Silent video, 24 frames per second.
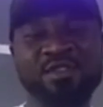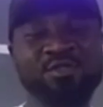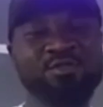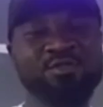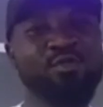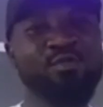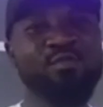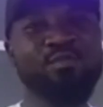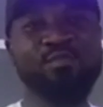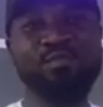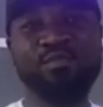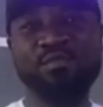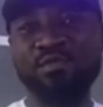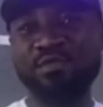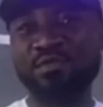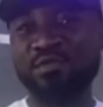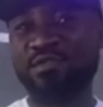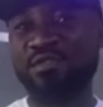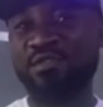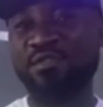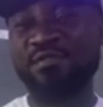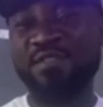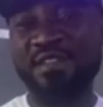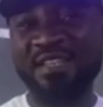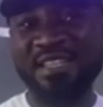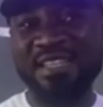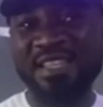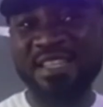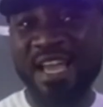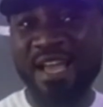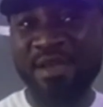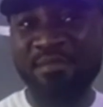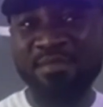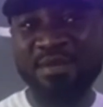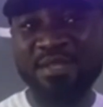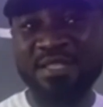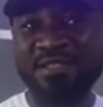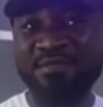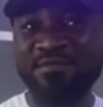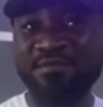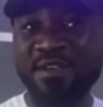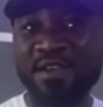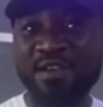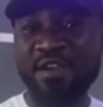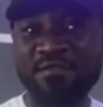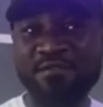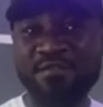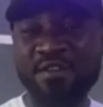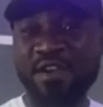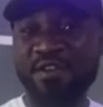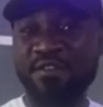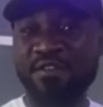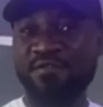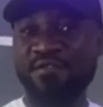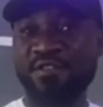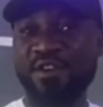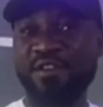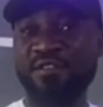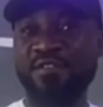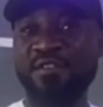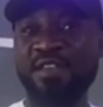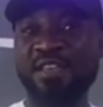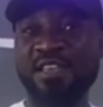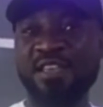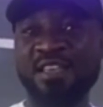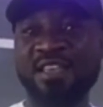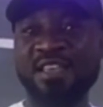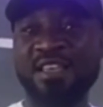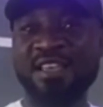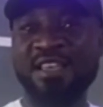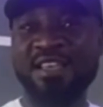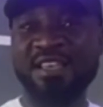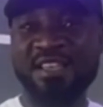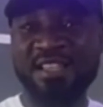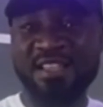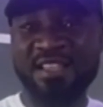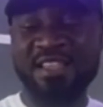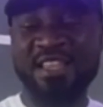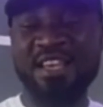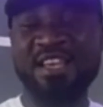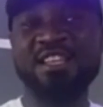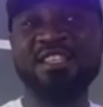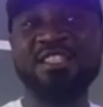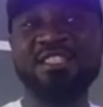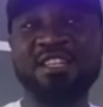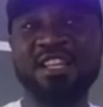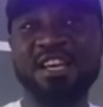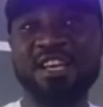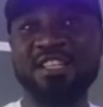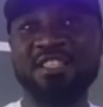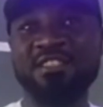So most of the time it's very, very, very intentional.